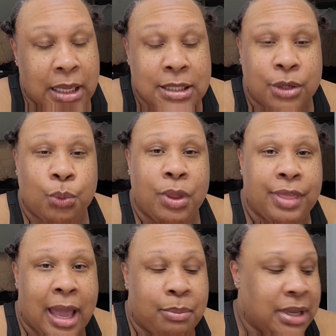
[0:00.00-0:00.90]
So with
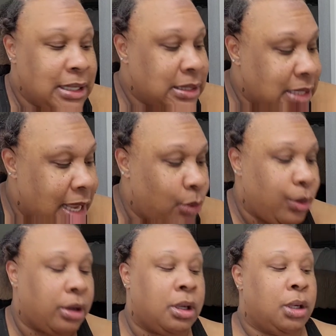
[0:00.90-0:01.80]
that being said,
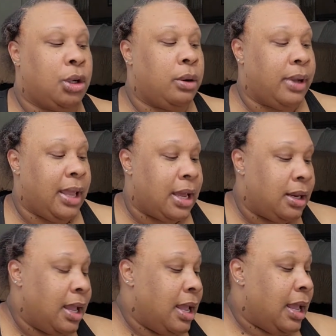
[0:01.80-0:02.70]
we are going to go ahead
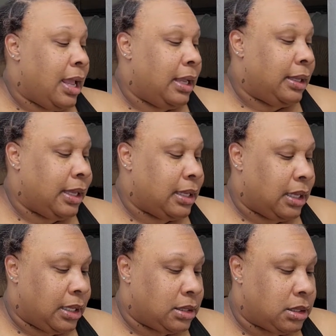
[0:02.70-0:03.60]
and get
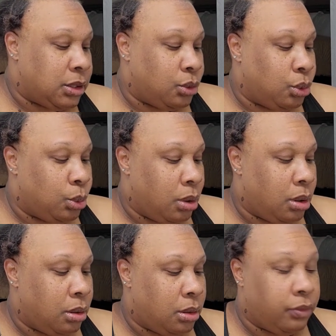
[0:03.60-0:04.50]
into
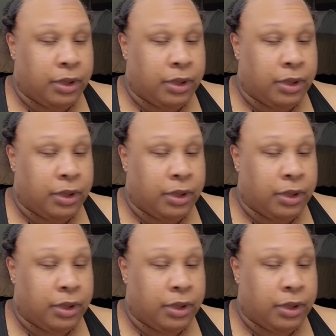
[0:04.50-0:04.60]
the